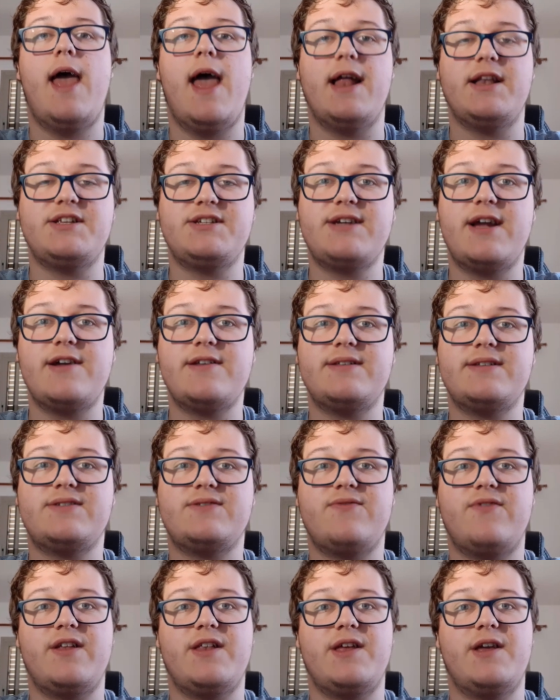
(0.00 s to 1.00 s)
and share
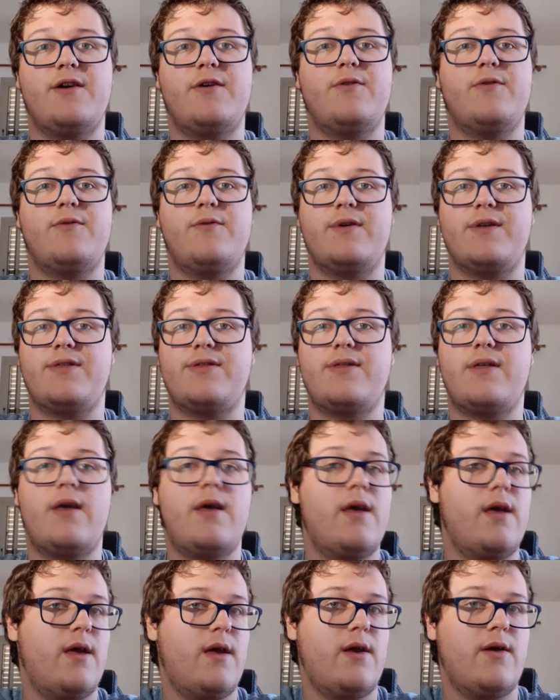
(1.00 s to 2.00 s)
this video with
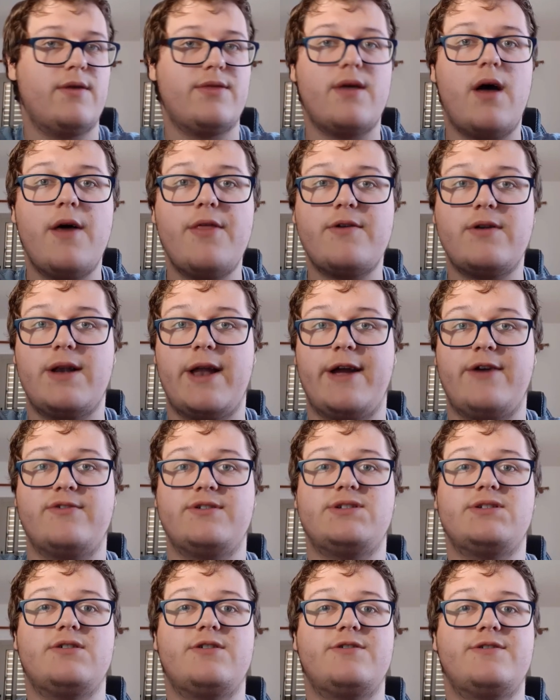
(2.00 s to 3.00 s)
other
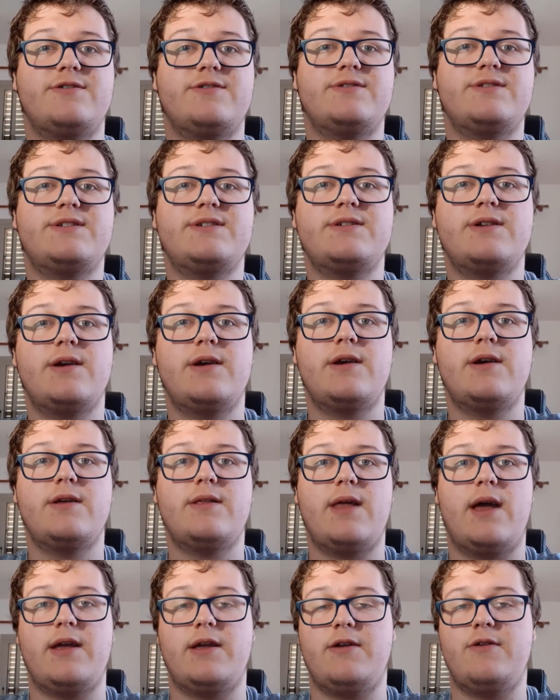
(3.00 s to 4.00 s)
language learners
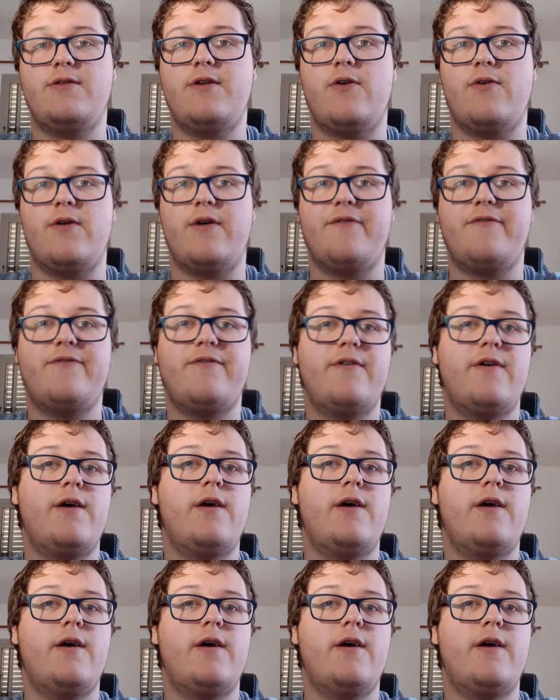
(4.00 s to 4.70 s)
that you know of.